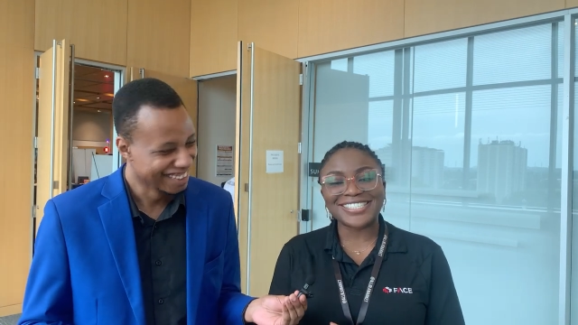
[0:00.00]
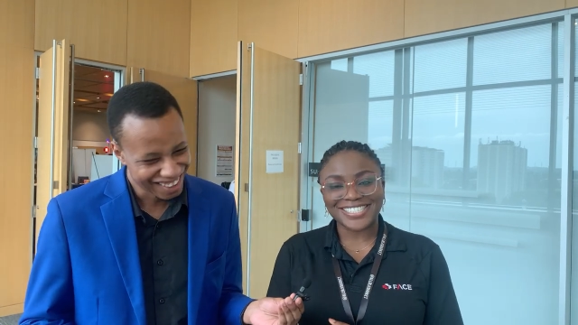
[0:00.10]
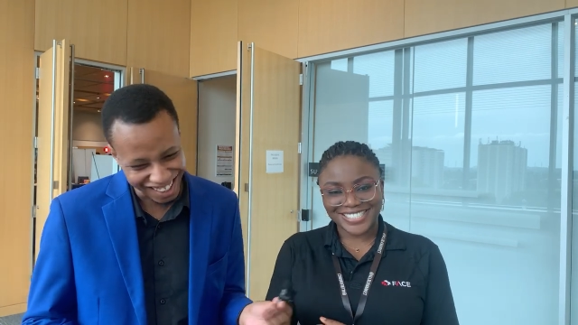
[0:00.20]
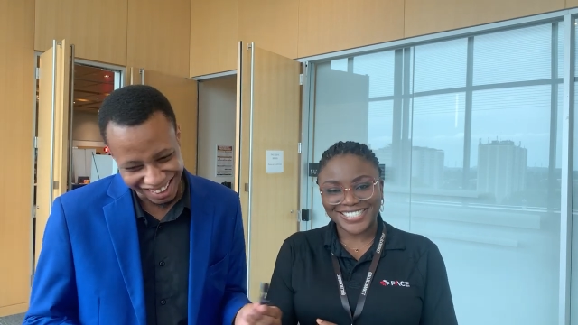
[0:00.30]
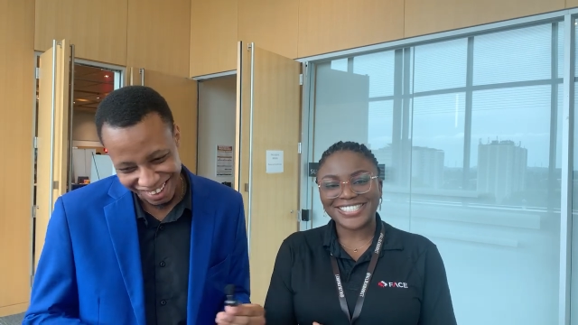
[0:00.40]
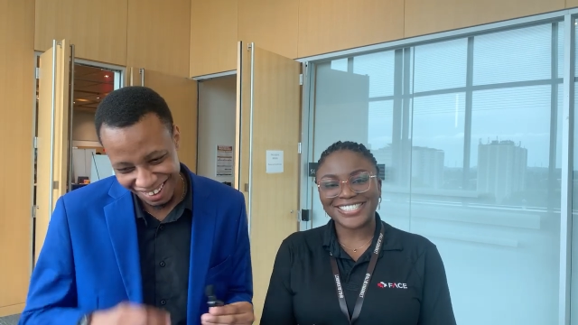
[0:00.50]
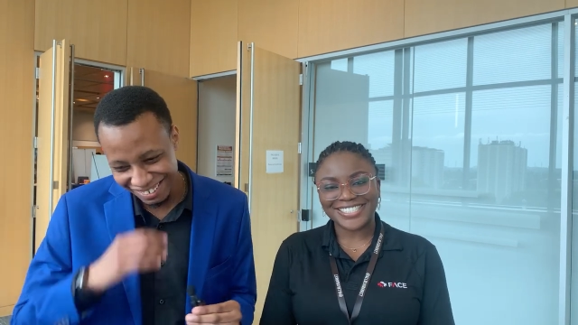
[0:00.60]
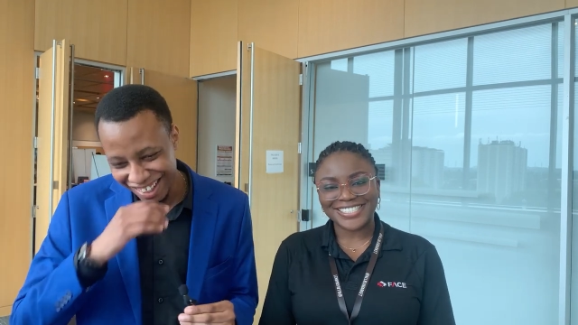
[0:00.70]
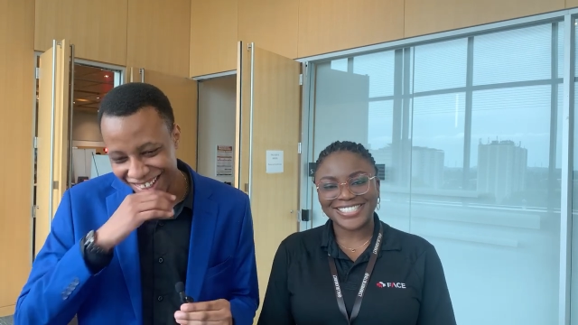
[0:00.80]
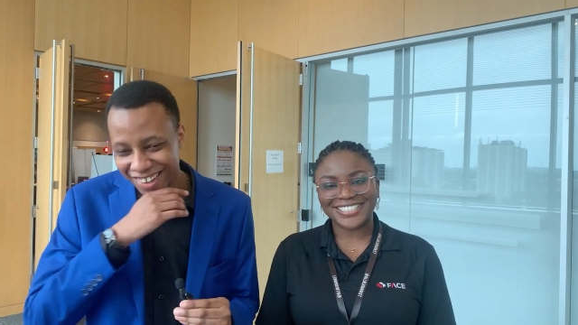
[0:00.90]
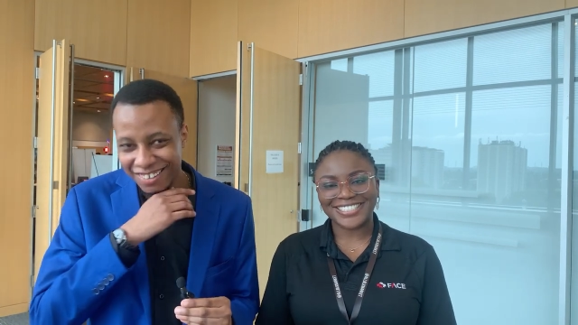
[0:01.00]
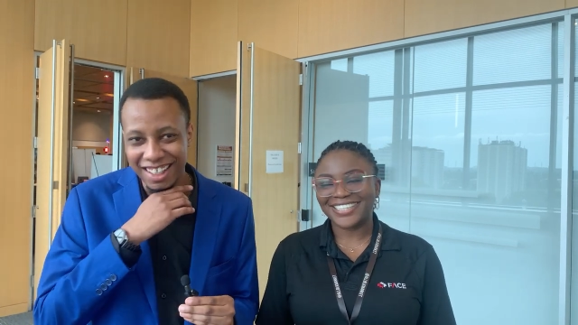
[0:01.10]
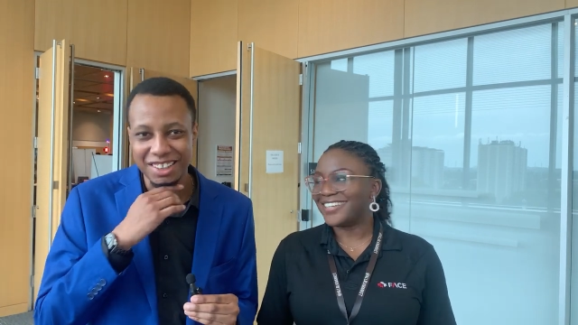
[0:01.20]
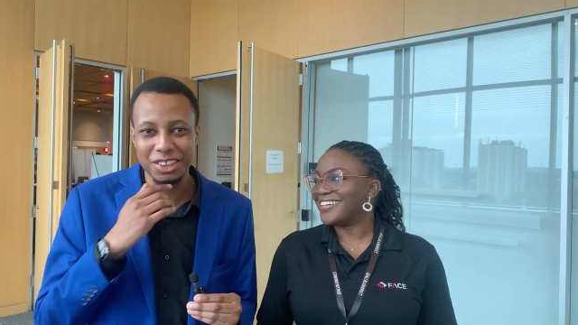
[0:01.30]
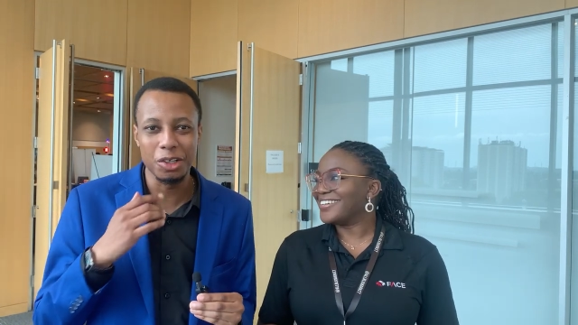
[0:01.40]
Speaker 1: I love that. I love
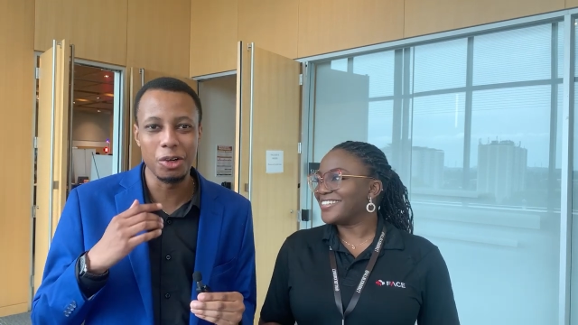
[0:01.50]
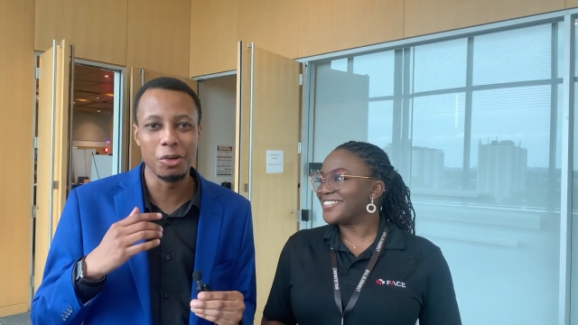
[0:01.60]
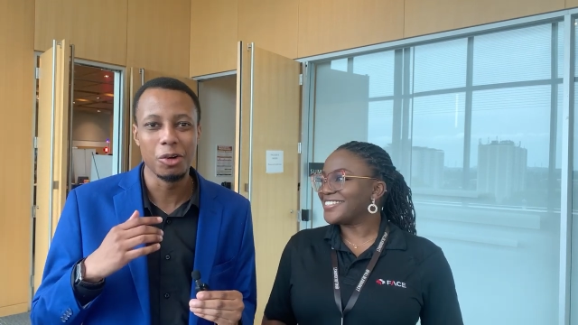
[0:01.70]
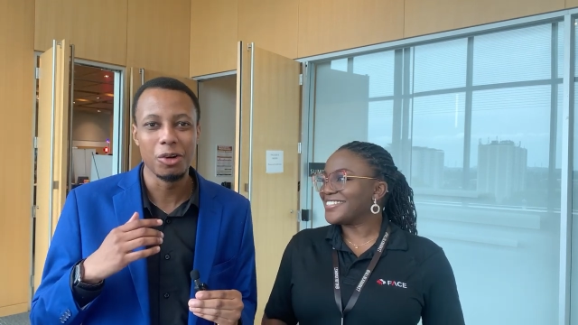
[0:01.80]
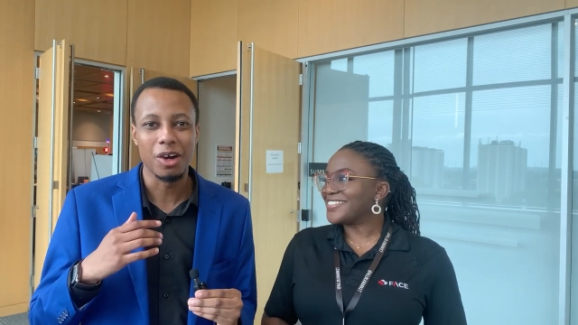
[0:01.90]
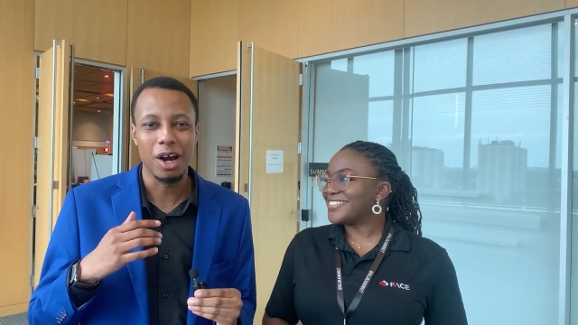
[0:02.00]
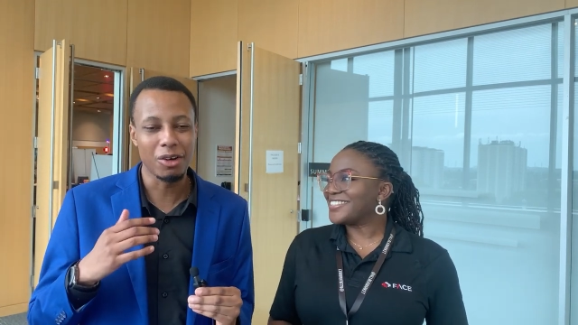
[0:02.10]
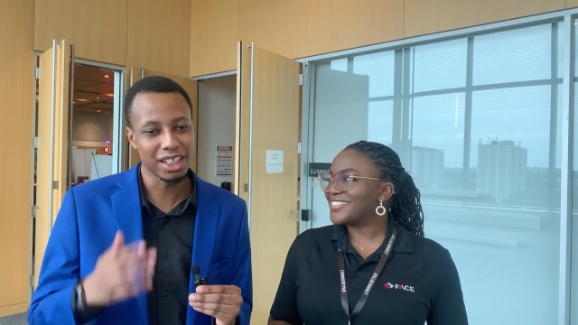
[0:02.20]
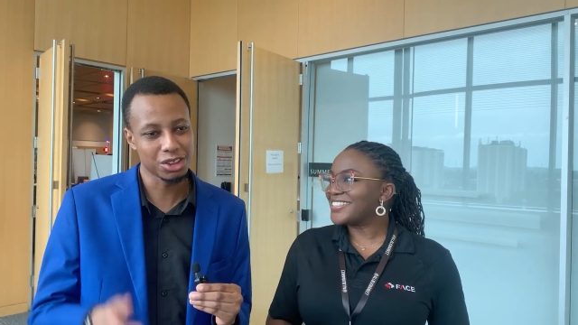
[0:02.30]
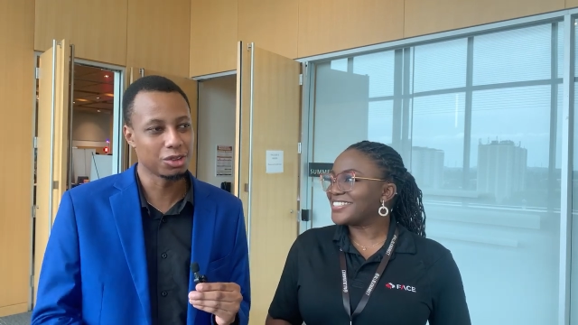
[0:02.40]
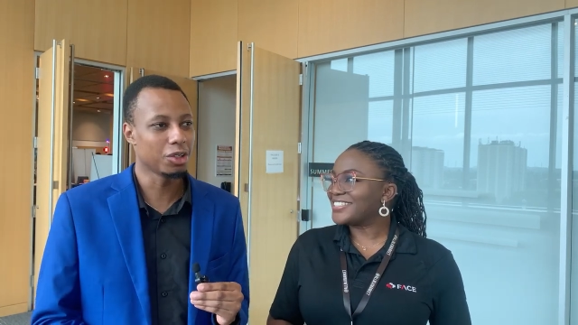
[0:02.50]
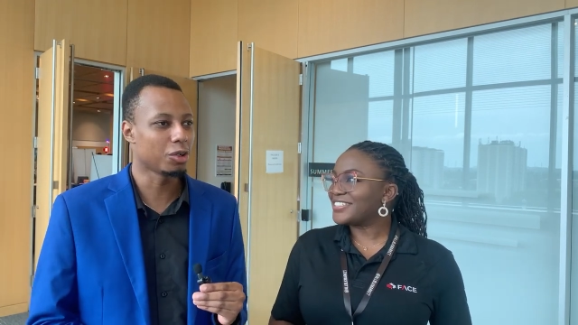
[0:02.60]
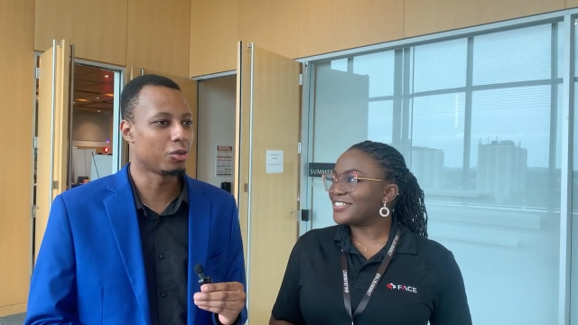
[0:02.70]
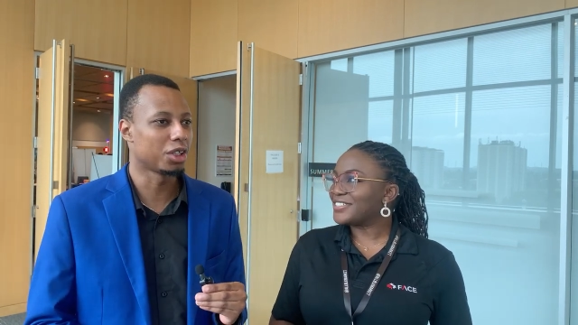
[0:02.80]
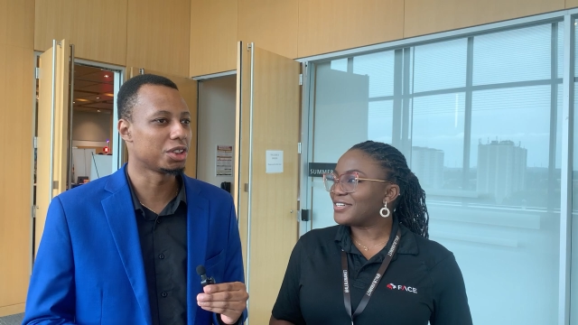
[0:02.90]
that. So I want to ask you another
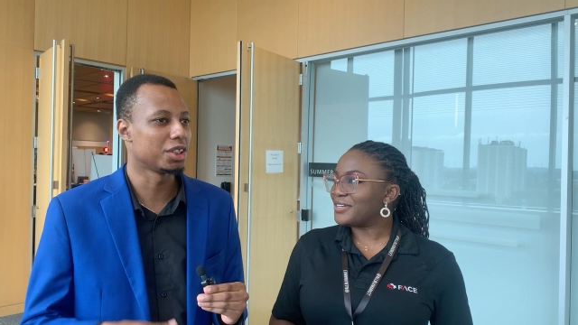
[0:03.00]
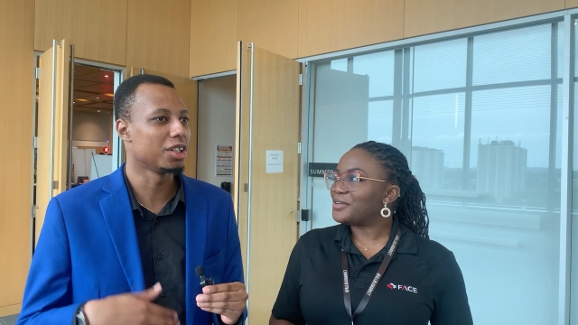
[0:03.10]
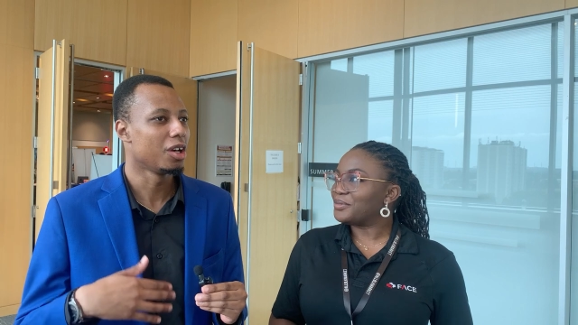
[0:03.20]
question.